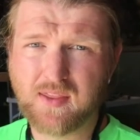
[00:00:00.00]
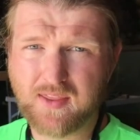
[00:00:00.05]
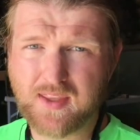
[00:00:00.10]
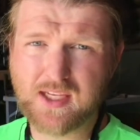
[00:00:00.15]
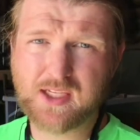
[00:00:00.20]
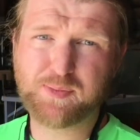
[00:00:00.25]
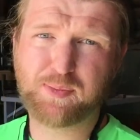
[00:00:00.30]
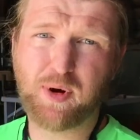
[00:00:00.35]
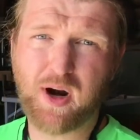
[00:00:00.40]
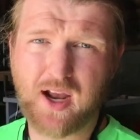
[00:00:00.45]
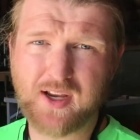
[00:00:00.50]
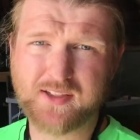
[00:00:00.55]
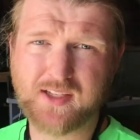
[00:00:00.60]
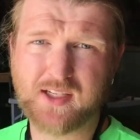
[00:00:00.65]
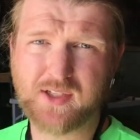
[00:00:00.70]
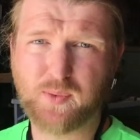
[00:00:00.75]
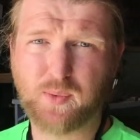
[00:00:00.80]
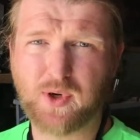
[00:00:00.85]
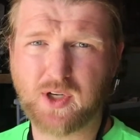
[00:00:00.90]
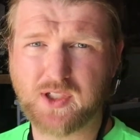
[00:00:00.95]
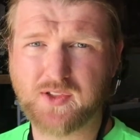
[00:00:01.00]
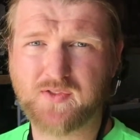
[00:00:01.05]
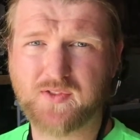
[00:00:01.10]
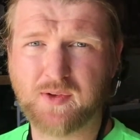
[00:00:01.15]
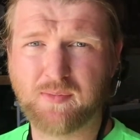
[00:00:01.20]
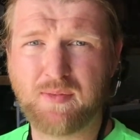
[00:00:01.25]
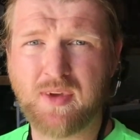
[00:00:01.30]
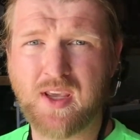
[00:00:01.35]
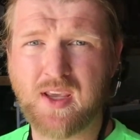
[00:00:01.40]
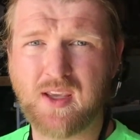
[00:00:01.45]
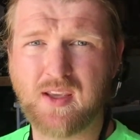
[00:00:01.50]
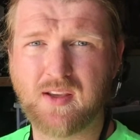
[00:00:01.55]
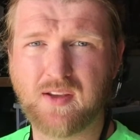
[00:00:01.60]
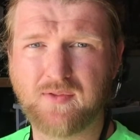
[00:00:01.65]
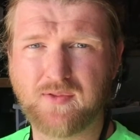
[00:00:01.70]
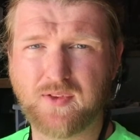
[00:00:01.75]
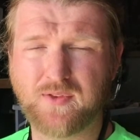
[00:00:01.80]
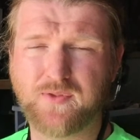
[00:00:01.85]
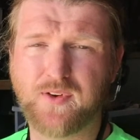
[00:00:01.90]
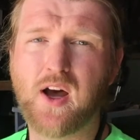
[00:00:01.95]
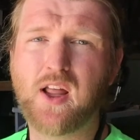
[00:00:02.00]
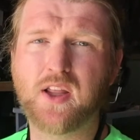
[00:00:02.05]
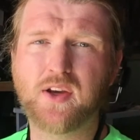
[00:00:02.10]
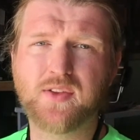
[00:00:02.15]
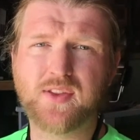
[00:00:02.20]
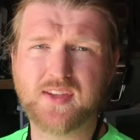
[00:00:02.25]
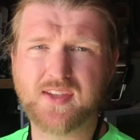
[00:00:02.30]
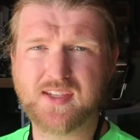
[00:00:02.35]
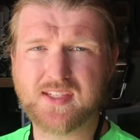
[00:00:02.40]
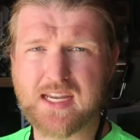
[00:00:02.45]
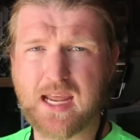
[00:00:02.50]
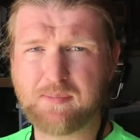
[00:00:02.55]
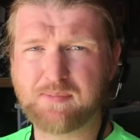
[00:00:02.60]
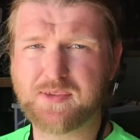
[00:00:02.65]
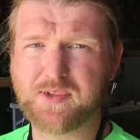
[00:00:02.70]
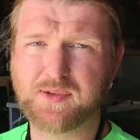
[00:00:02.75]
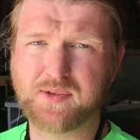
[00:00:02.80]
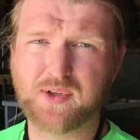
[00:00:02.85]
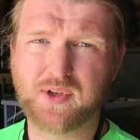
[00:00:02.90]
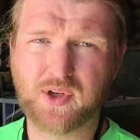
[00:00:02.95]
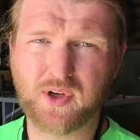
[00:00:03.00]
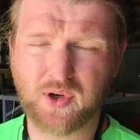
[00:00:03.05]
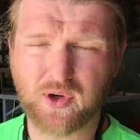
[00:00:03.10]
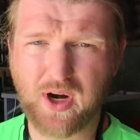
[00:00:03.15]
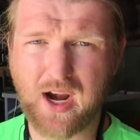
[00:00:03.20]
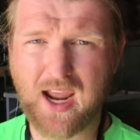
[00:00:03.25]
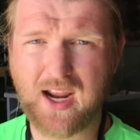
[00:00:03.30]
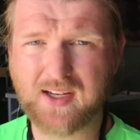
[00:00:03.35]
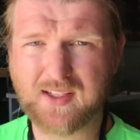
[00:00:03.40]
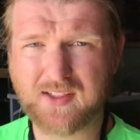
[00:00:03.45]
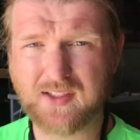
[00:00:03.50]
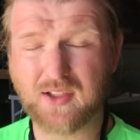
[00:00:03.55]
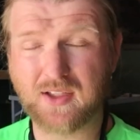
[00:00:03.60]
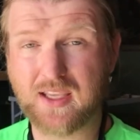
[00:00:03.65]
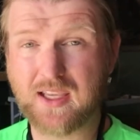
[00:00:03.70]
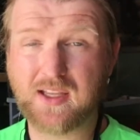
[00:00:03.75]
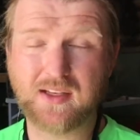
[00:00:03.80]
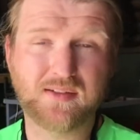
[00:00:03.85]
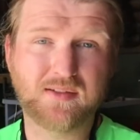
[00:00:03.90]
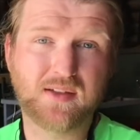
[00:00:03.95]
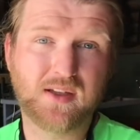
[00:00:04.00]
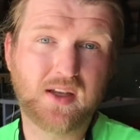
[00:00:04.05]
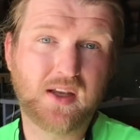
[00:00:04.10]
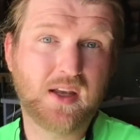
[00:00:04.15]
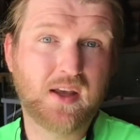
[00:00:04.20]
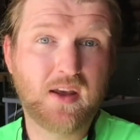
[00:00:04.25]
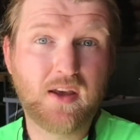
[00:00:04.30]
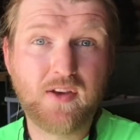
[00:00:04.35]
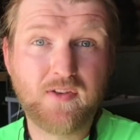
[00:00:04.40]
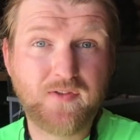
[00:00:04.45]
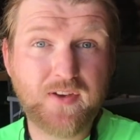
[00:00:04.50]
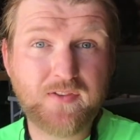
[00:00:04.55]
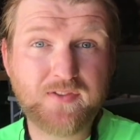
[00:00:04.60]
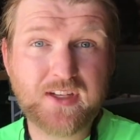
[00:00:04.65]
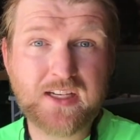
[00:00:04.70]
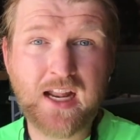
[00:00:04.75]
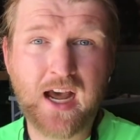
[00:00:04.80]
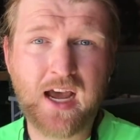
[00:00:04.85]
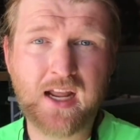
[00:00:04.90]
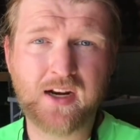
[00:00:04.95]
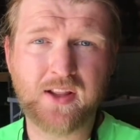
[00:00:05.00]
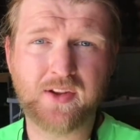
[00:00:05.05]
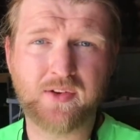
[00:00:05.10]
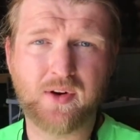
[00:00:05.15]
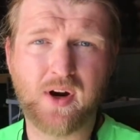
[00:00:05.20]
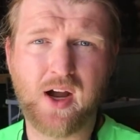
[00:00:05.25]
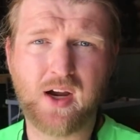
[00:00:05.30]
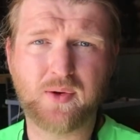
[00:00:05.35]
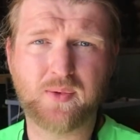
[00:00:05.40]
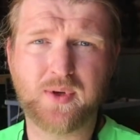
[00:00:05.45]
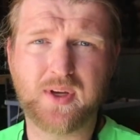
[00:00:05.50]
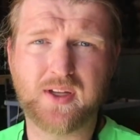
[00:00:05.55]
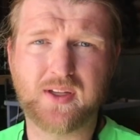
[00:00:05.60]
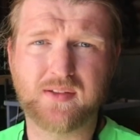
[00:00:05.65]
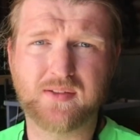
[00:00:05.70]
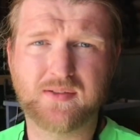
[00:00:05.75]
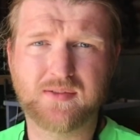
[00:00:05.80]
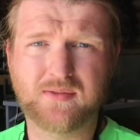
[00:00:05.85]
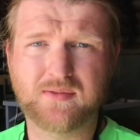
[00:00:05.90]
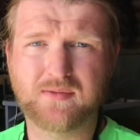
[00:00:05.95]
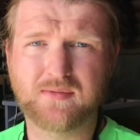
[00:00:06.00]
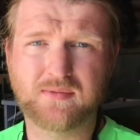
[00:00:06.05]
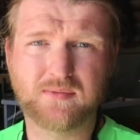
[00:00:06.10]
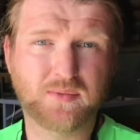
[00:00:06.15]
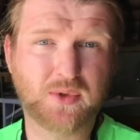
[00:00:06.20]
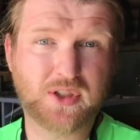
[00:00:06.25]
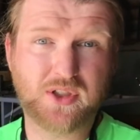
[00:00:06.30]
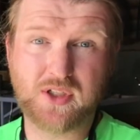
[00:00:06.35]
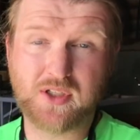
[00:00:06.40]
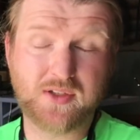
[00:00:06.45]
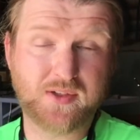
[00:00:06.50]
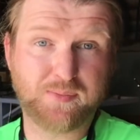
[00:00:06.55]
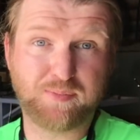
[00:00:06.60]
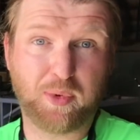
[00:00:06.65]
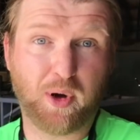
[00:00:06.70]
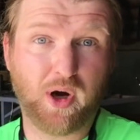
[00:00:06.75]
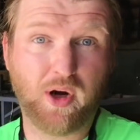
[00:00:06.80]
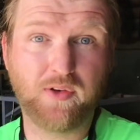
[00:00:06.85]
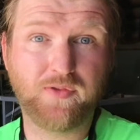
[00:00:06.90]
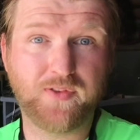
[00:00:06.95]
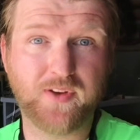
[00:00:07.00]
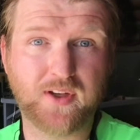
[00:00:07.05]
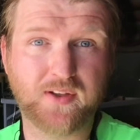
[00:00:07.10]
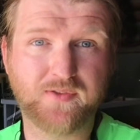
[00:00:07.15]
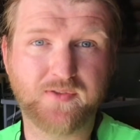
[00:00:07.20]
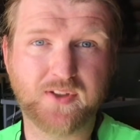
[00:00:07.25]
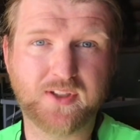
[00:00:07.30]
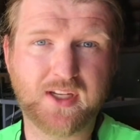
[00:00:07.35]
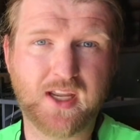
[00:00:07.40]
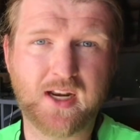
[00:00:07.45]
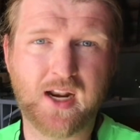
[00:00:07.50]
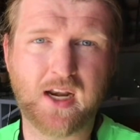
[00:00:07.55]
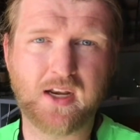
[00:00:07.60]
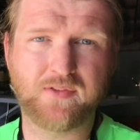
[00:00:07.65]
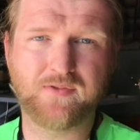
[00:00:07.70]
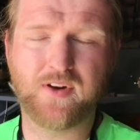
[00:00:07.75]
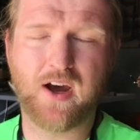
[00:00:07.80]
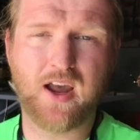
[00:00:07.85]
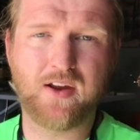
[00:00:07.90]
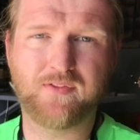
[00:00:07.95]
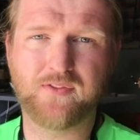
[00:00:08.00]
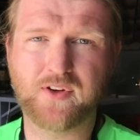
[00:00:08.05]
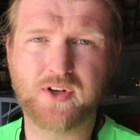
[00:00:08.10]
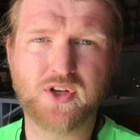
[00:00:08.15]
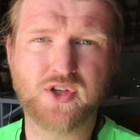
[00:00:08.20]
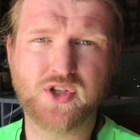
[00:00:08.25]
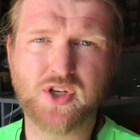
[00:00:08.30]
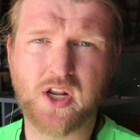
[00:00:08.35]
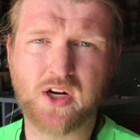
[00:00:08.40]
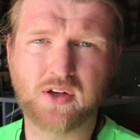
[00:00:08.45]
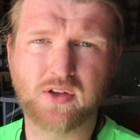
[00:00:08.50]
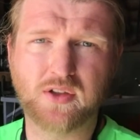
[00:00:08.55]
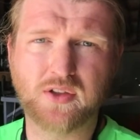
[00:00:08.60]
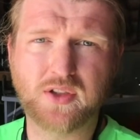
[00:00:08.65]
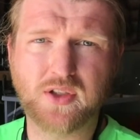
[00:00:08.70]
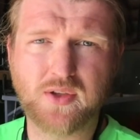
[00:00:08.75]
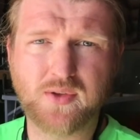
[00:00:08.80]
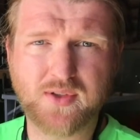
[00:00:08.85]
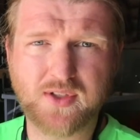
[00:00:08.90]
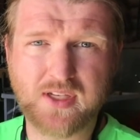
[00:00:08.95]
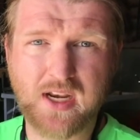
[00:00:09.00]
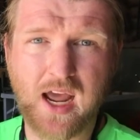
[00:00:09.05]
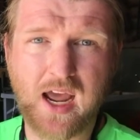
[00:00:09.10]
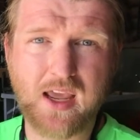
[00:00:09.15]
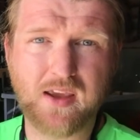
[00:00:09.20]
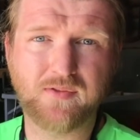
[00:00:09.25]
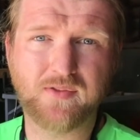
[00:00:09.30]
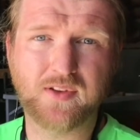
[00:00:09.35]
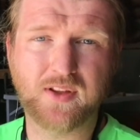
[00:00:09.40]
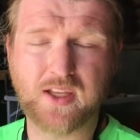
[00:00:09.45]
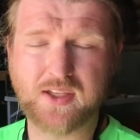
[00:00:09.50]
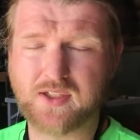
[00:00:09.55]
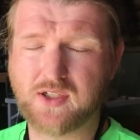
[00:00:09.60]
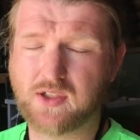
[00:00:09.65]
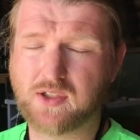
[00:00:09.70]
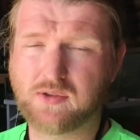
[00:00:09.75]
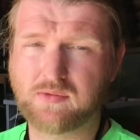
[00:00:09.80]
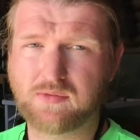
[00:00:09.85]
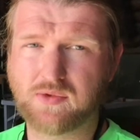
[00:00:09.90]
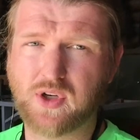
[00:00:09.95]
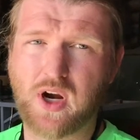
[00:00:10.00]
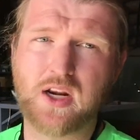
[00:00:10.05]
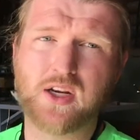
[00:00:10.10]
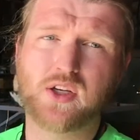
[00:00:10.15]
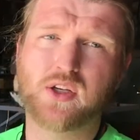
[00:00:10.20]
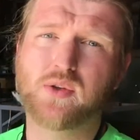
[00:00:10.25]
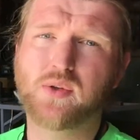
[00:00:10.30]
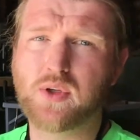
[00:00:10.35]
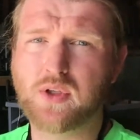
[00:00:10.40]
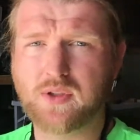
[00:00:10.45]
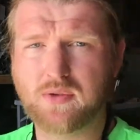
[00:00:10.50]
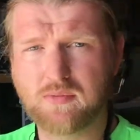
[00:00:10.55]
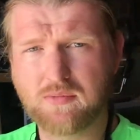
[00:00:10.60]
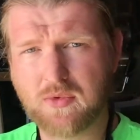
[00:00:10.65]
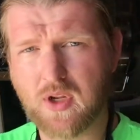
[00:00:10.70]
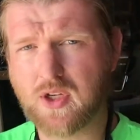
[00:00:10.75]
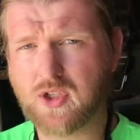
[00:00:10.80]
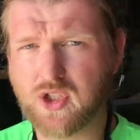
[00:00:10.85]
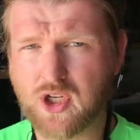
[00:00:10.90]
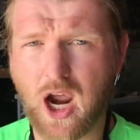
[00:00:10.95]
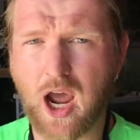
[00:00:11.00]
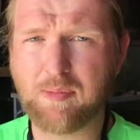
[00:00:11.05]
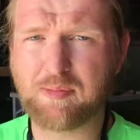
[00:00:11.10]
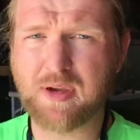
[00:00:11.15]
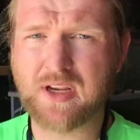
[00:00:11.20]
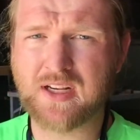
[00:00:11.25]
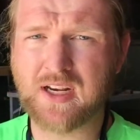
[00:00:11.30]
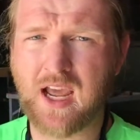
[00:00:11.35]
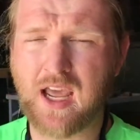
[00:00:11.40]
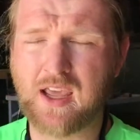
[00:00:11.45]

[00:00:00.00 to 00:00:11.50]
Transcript: this process works for me. If you follow the steps correct, you'll get 59 on the Rockwell, which is perfect for 1095 for a general use knife, unless you're trying to do a, a chopping